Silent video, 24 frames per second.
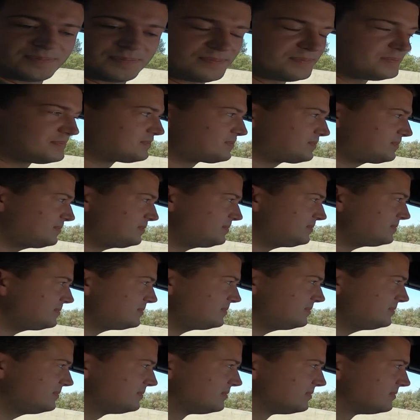like I'm sweating
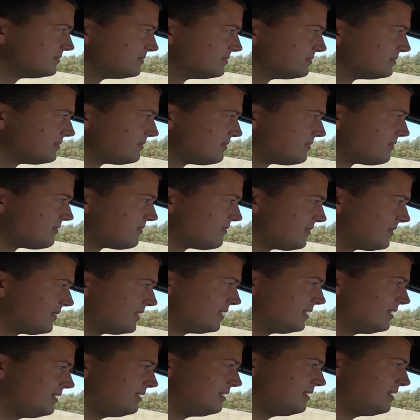more, though. Like, it makes me
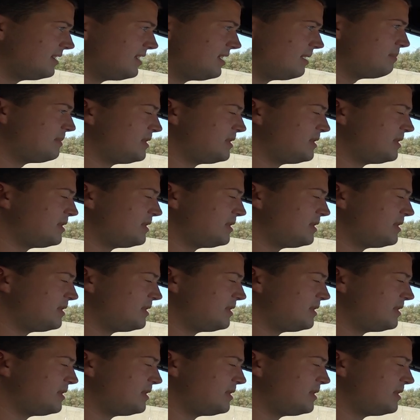feel wet.